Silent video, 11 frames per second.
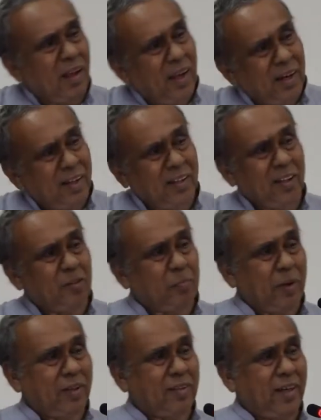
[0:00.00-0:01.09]
And in this
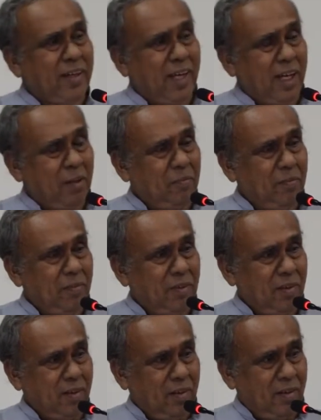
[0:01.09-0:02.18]
space and time,
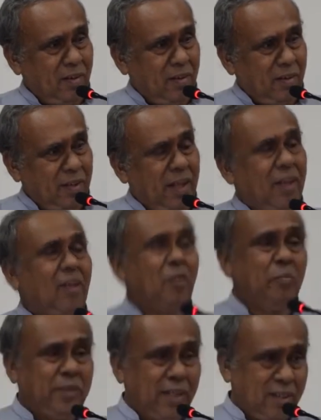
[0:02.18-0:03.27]
there are
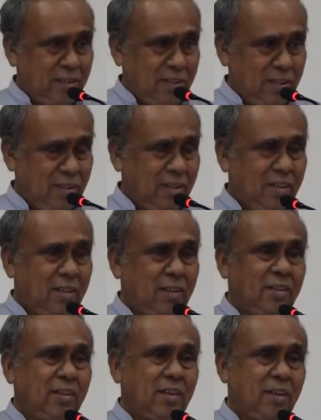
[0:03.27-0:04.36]
objects.
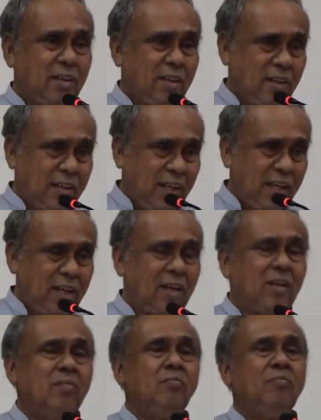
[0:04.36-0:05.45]
There
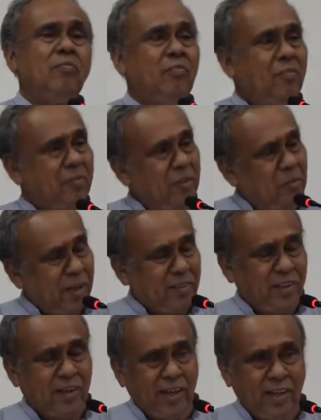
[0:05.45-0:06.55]
are, you might
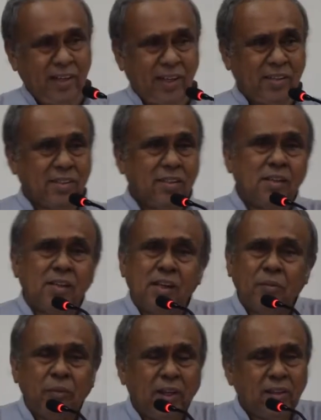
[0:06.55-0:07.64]
say, radiation
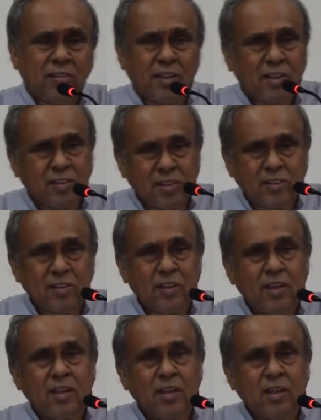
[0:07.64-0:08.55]
and various other things.